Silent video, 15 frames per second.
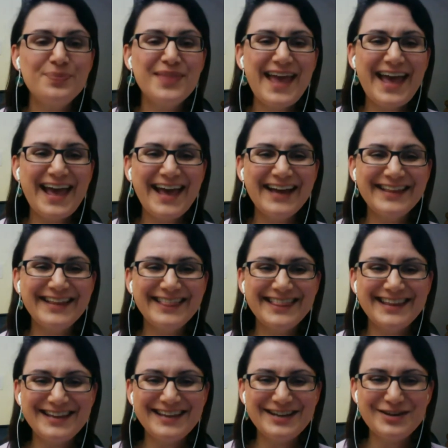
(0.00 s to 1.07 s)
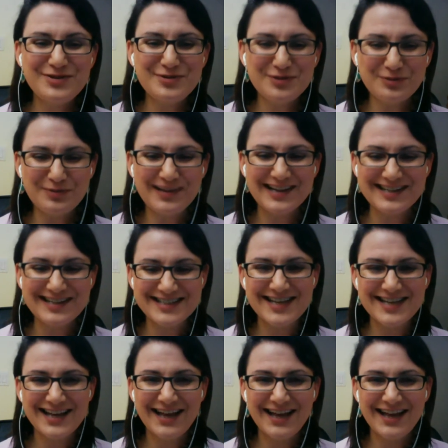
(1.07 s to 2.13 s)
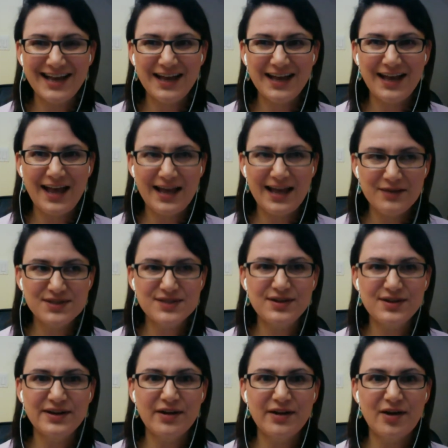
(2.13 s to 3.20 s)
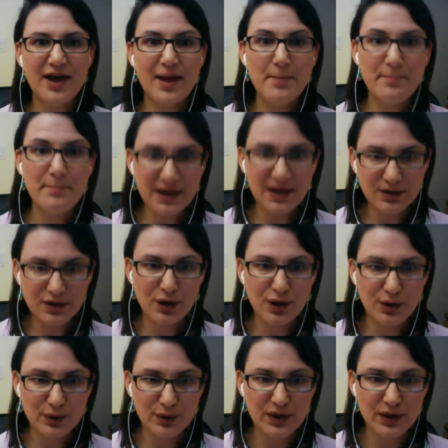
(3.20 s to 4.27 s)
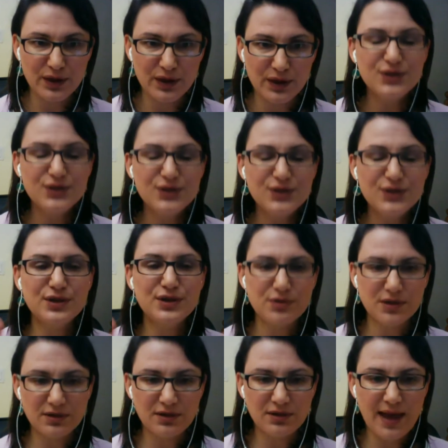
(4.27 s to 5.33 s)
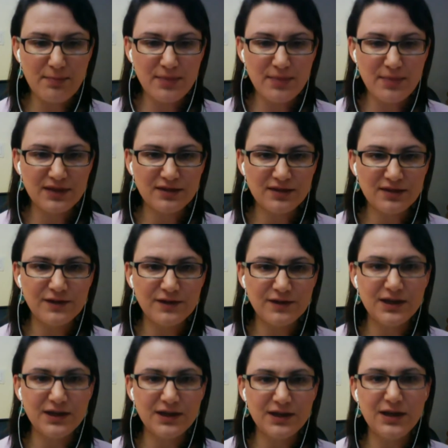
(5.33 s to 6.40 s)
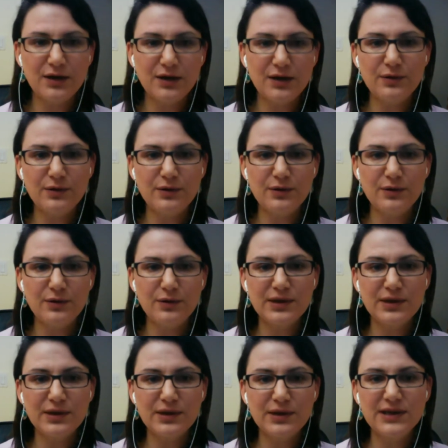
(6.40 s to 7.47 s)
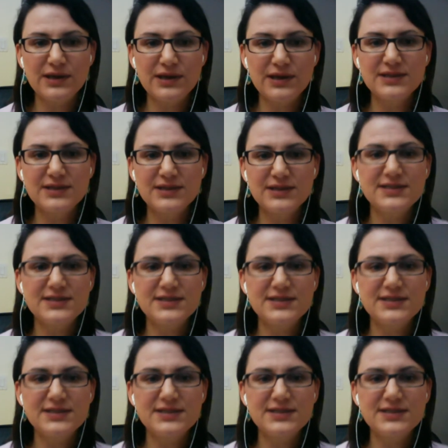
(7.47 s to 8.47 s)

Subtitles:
and the Google Plus Hangouts on Air embed code, so that you can embed the video into any